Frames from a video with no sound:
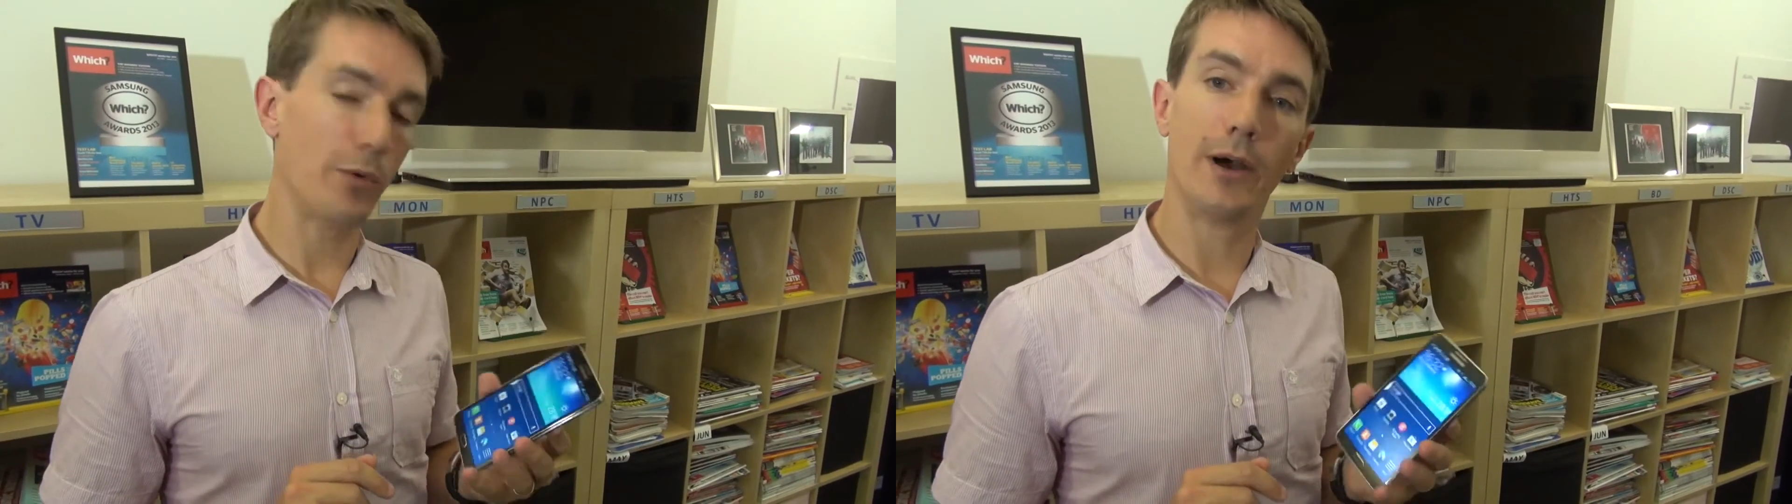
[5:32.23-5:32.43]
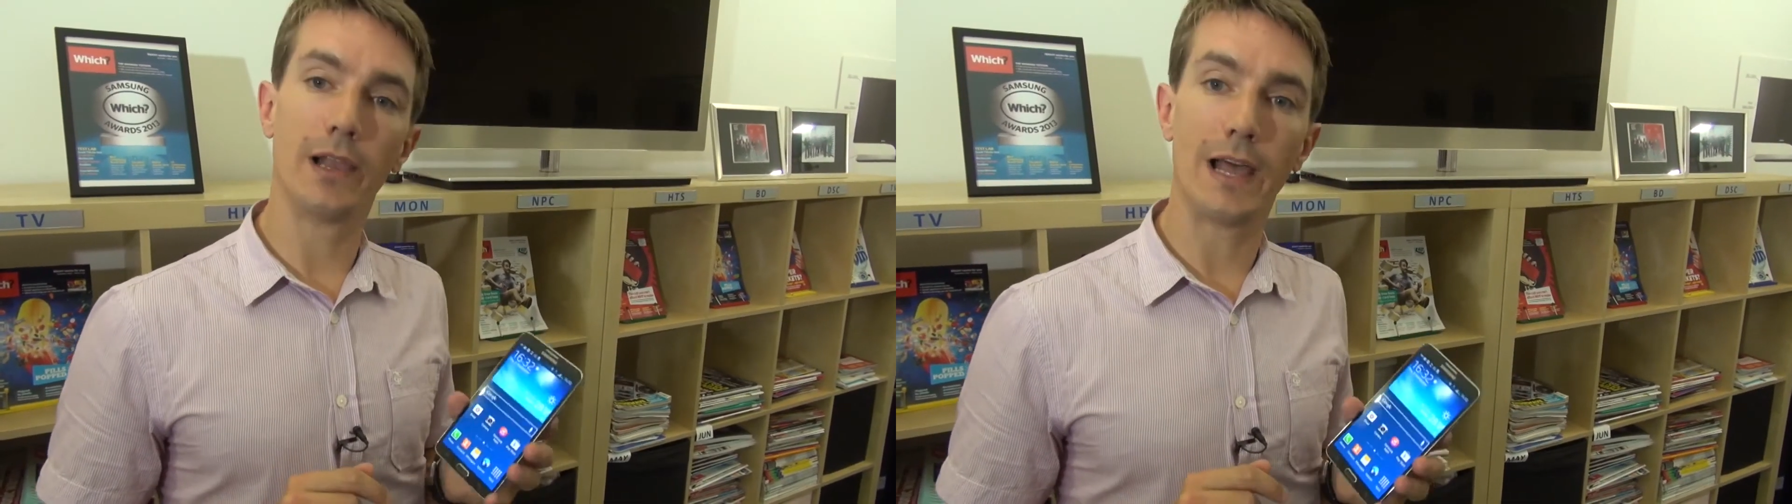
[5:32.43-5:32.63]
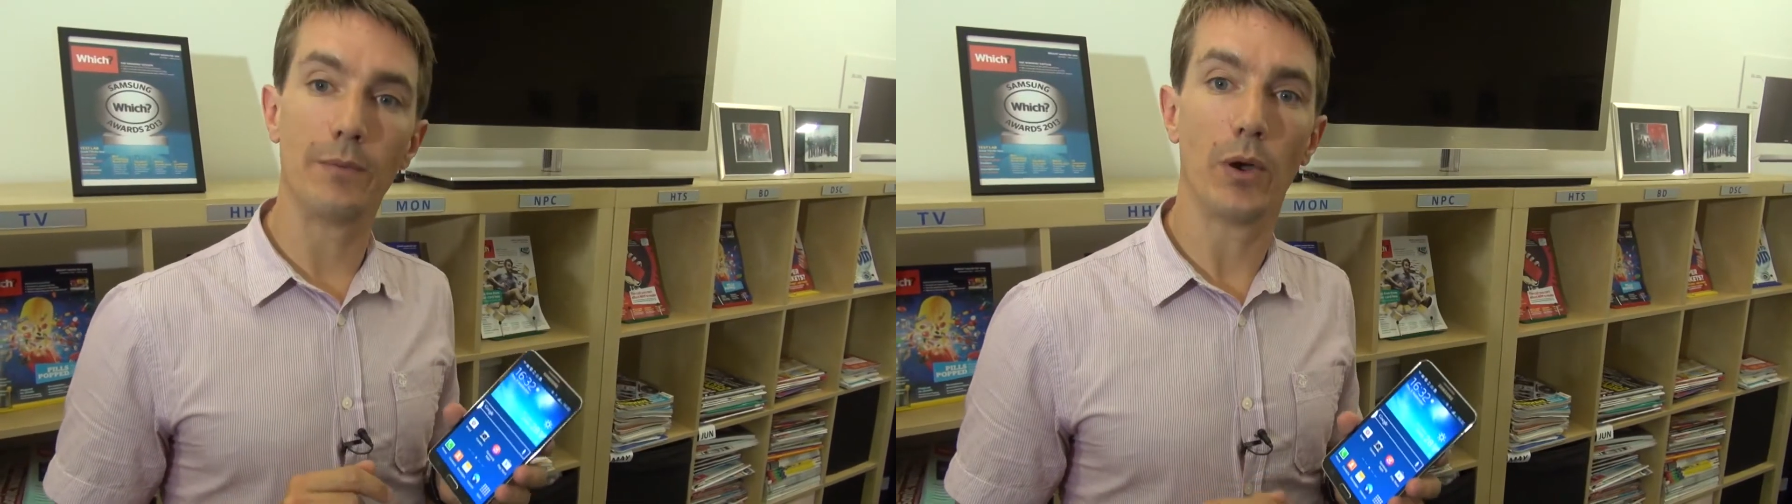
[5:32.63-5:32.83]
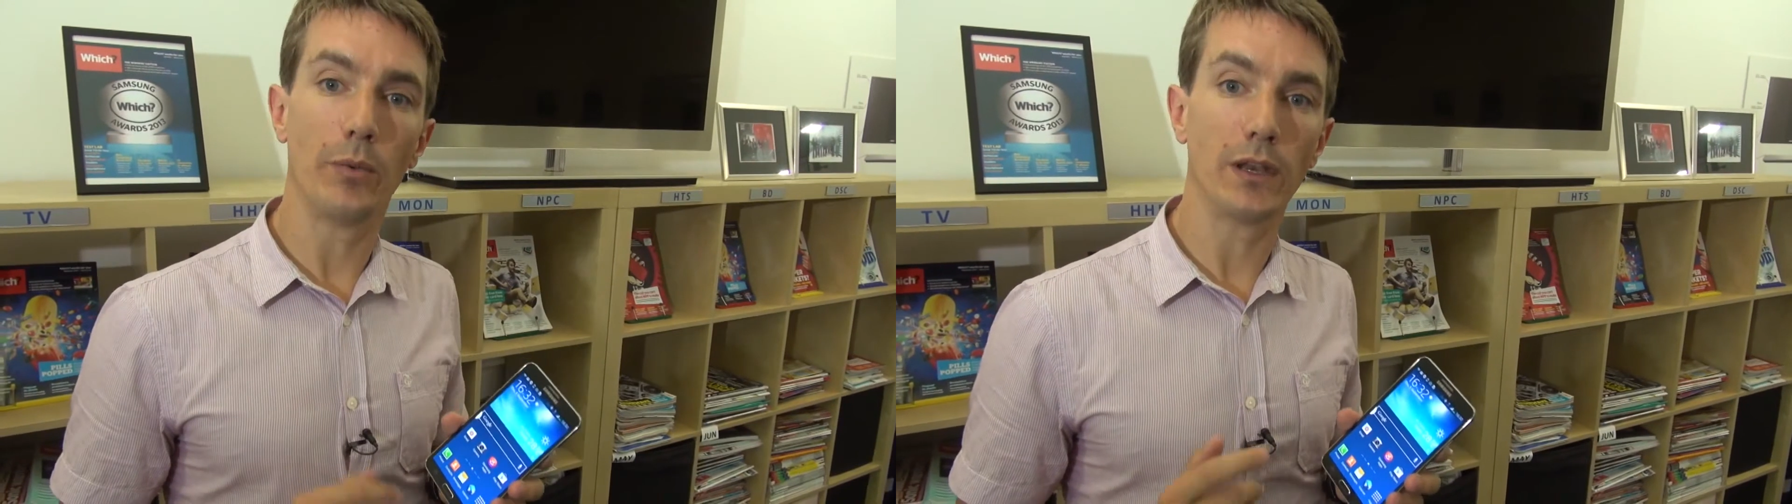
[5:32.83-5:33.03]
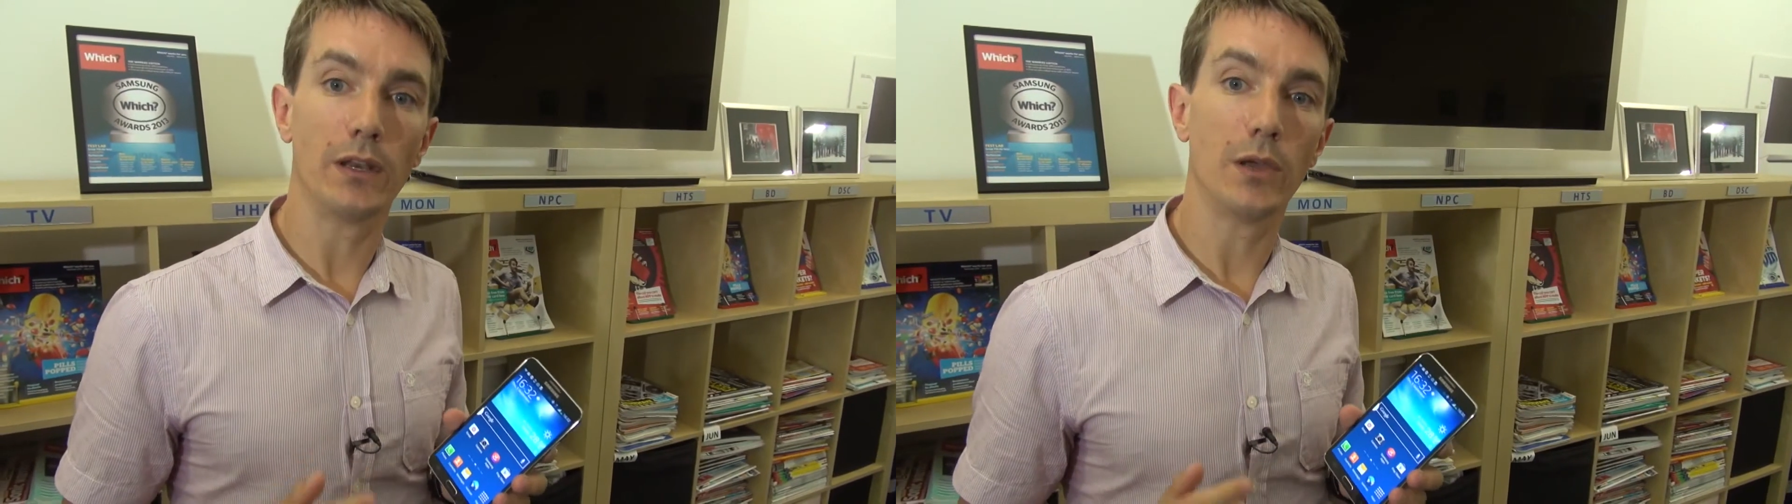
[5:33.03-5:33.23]
from our lab where
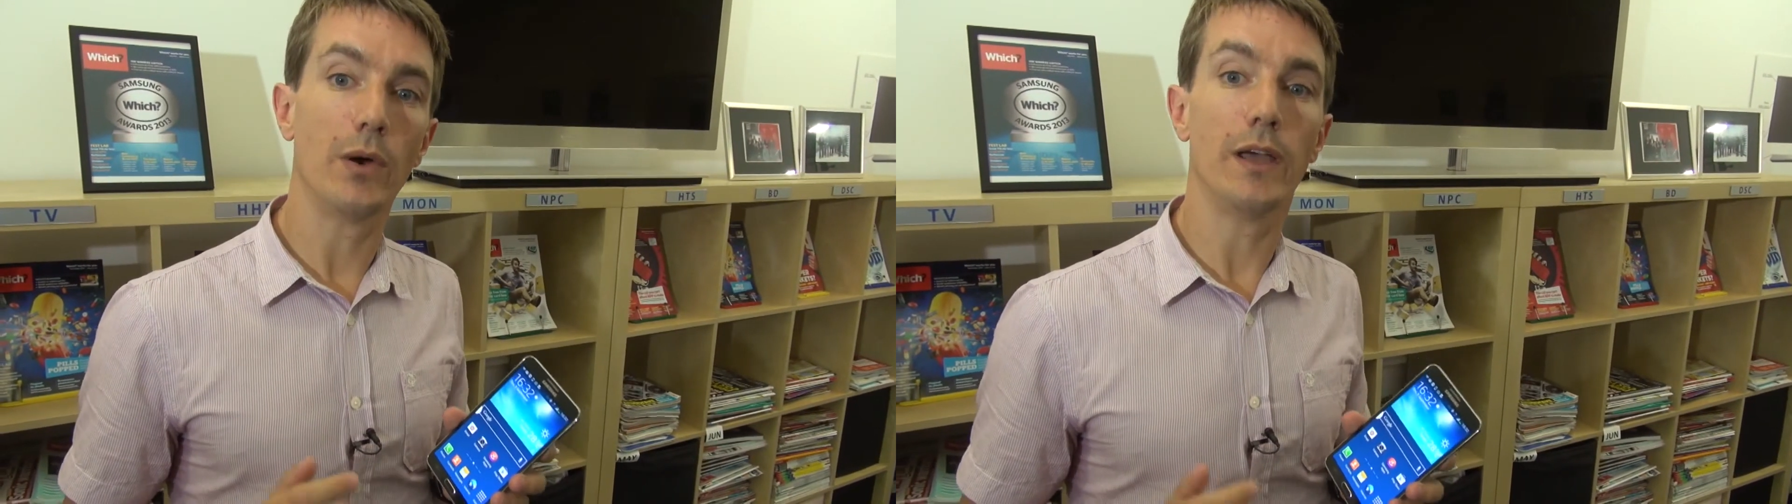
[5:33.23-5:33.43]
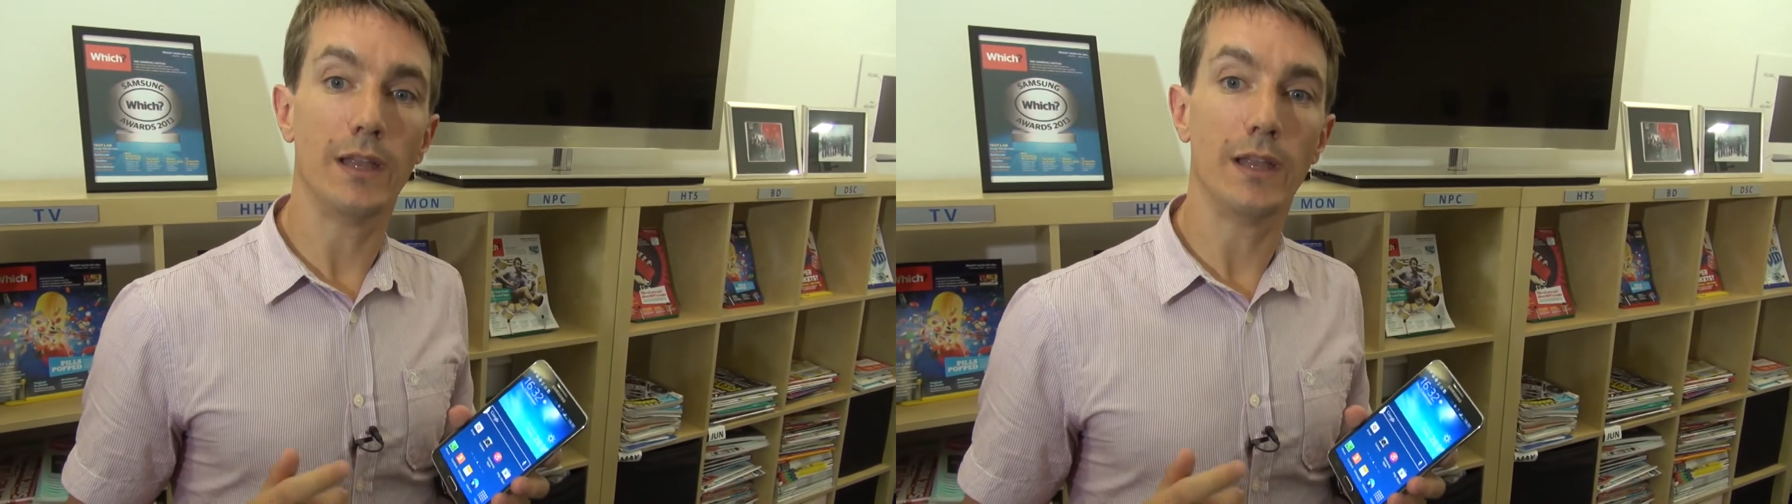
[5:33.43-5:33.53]
we're going to do our